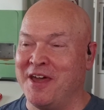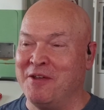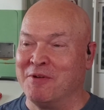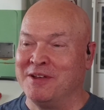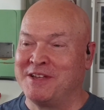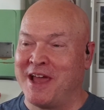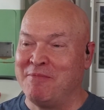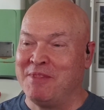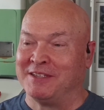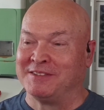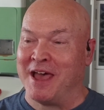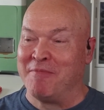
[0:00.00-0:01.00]
at one time
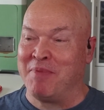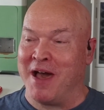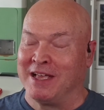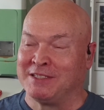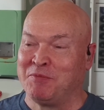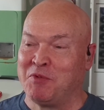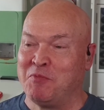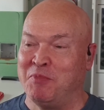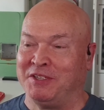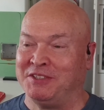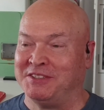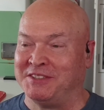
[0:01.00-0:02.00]
that's not possible,
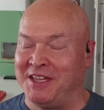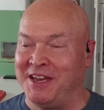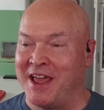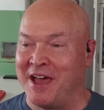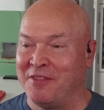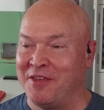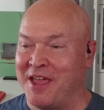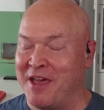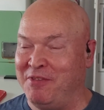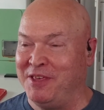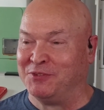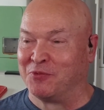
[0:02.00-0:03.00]
but you see now they
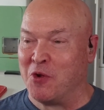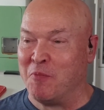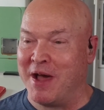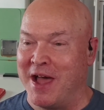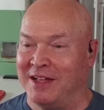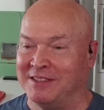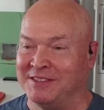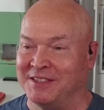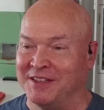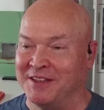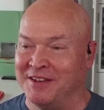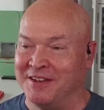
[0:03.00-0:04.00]
have these robots, and then